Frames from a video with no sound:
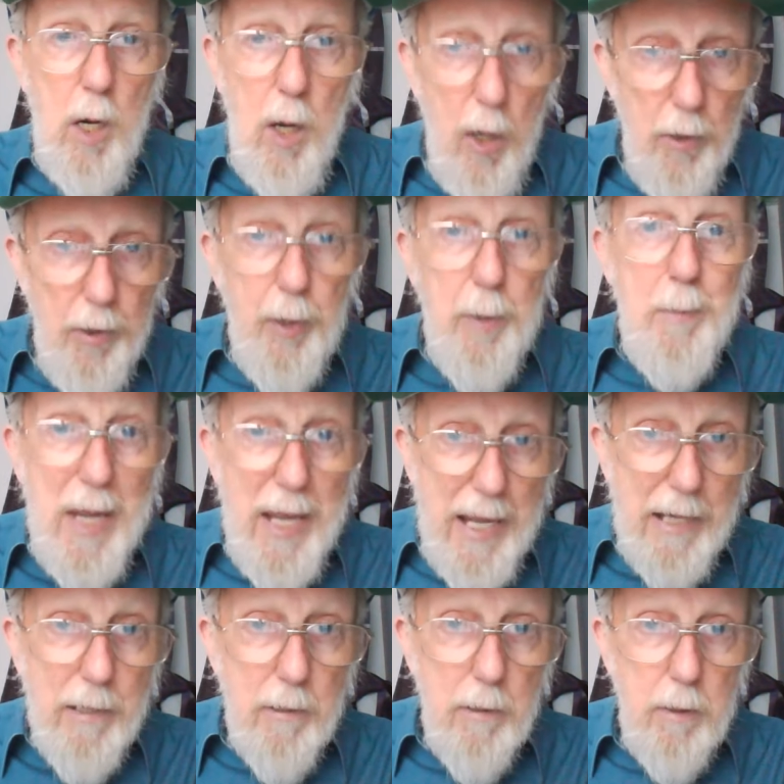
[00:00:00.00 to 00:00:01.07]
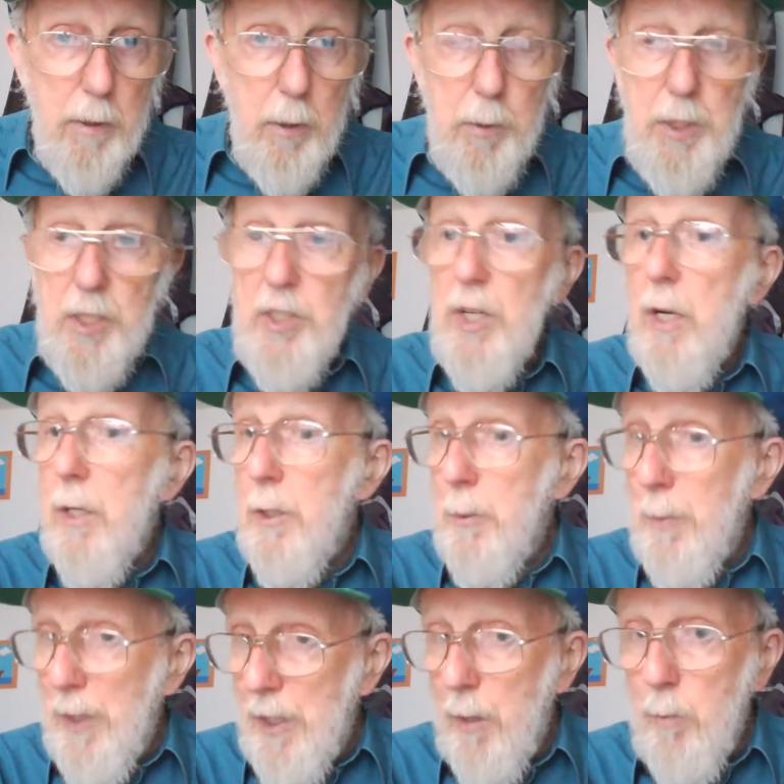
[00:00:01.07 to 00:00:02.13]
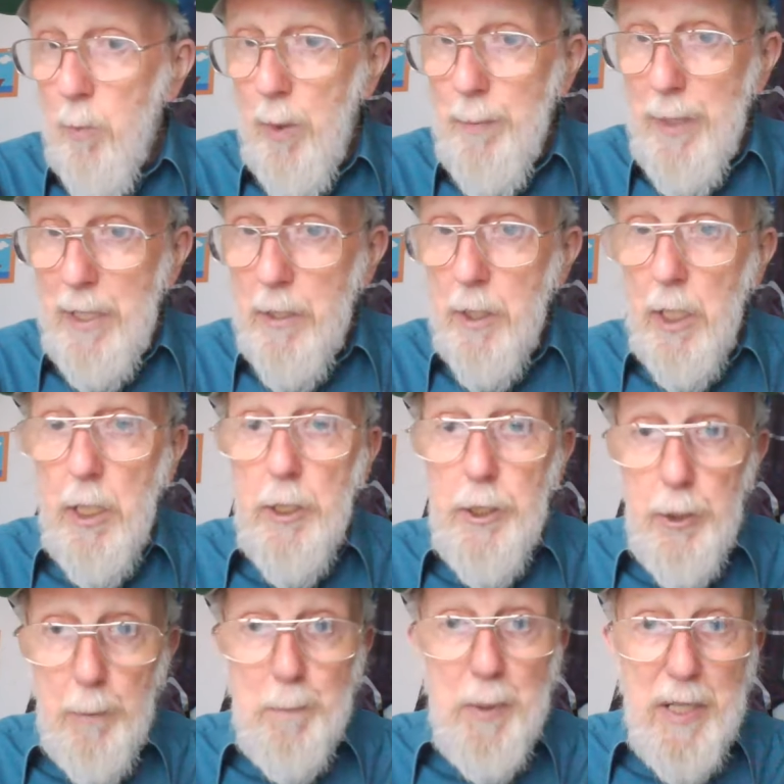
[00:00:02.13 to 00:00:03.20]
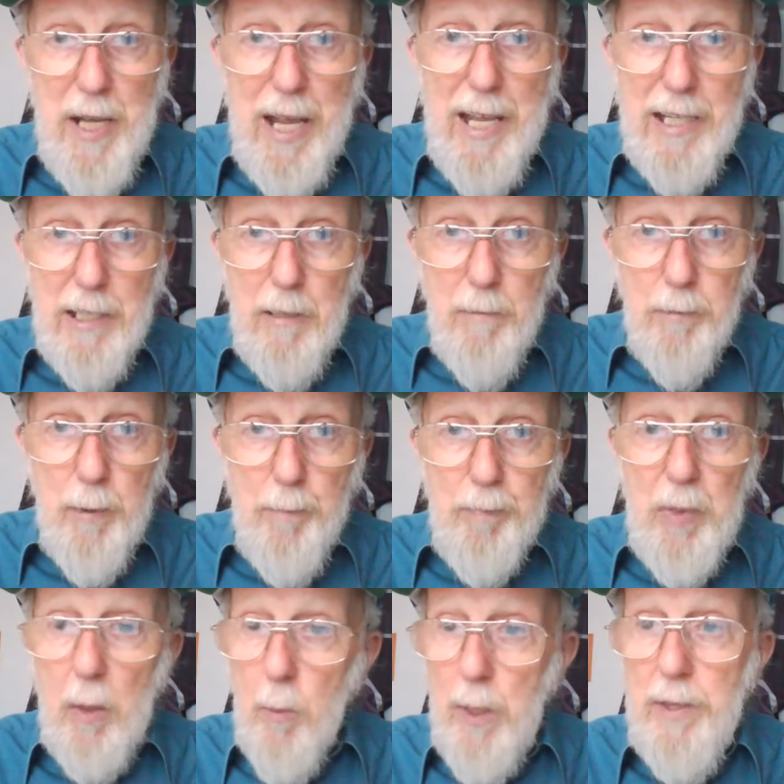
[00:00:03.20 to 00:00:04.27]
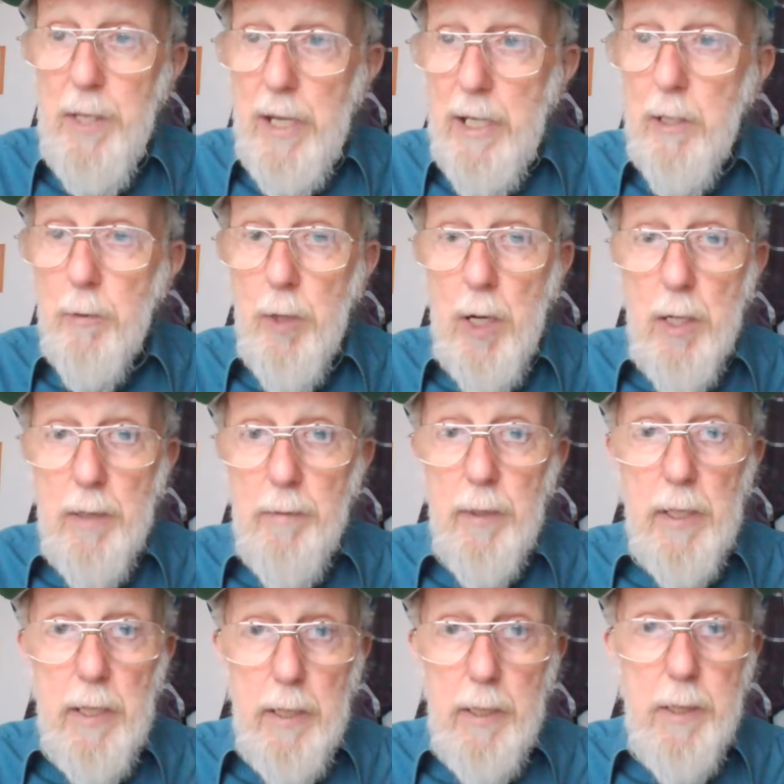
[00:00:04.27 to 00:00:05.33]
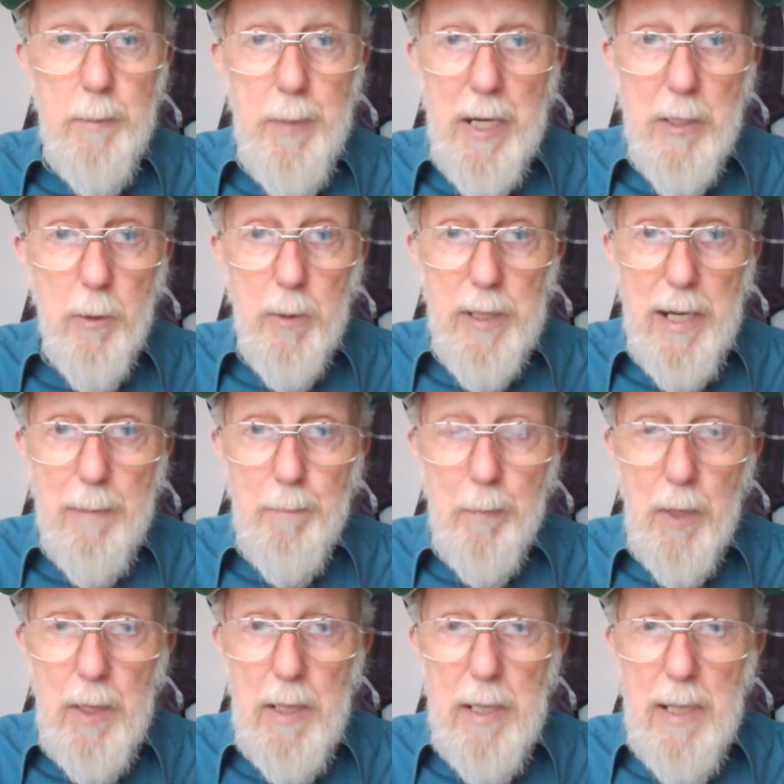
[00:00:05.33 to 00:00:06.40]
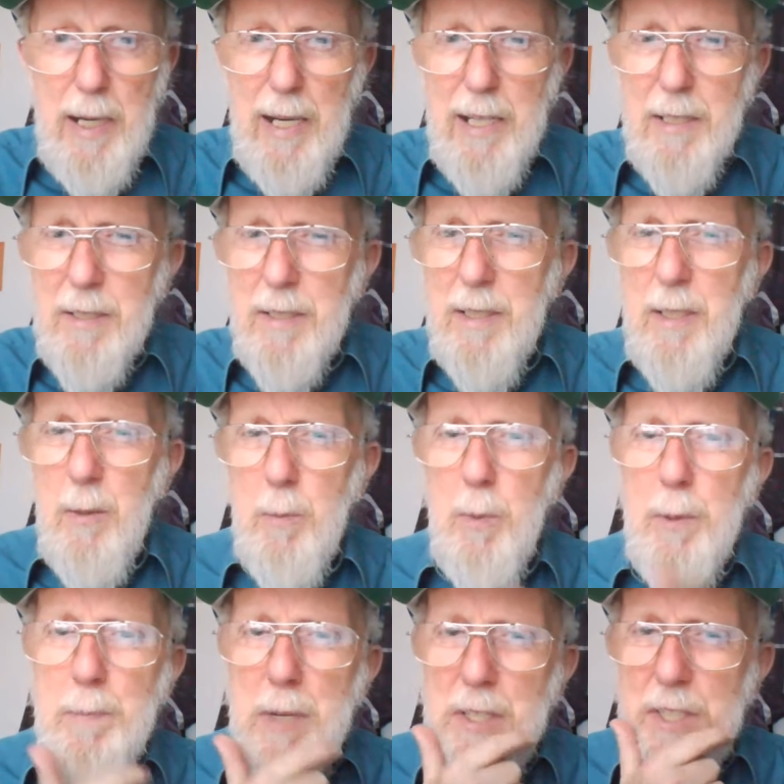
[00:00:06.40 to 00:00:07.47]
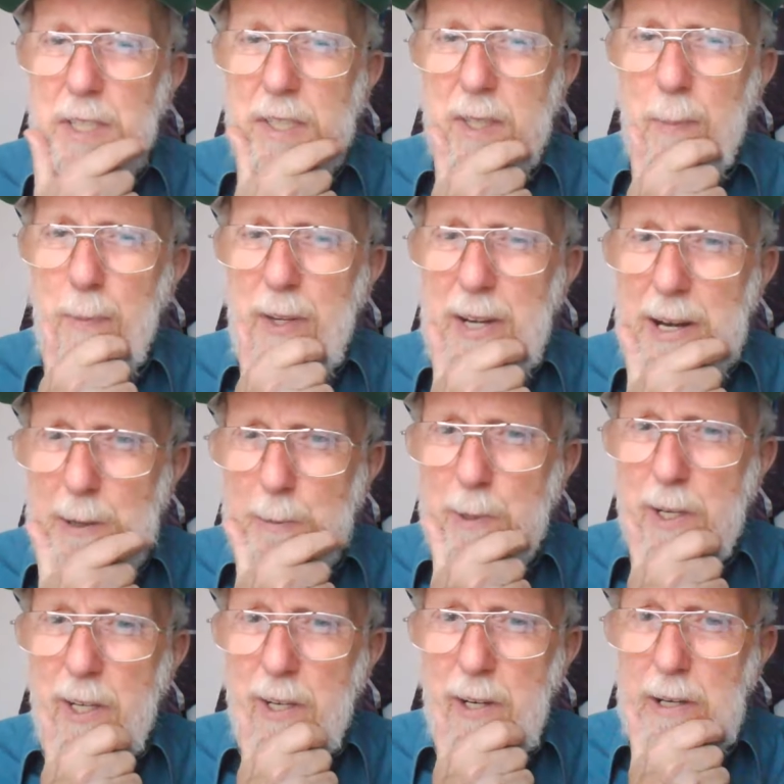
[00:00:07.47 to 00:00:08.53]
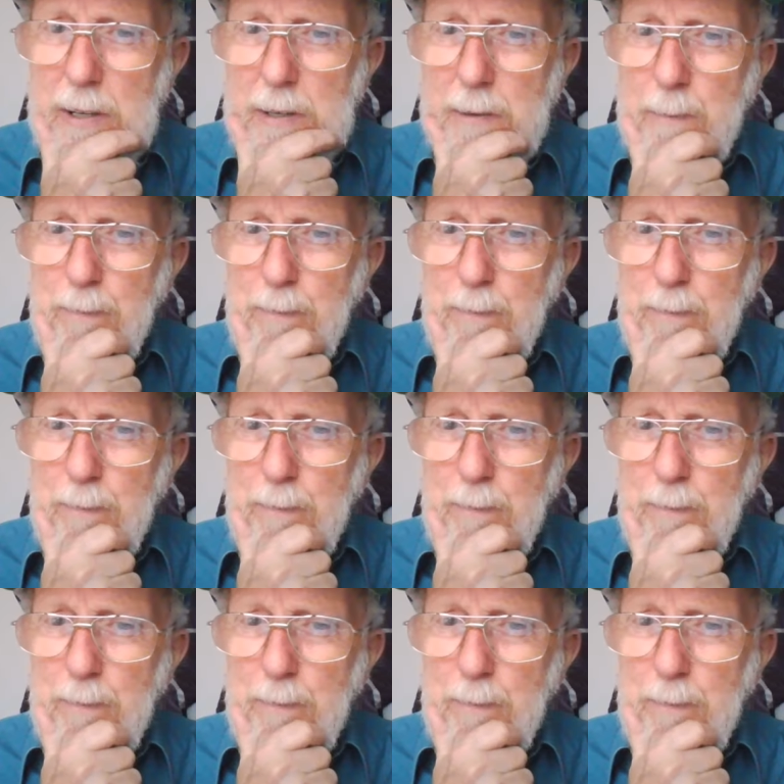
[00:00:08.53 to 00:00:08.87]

other men who decide to become women should behave when they arrive in the male camp. And we're missing something out here.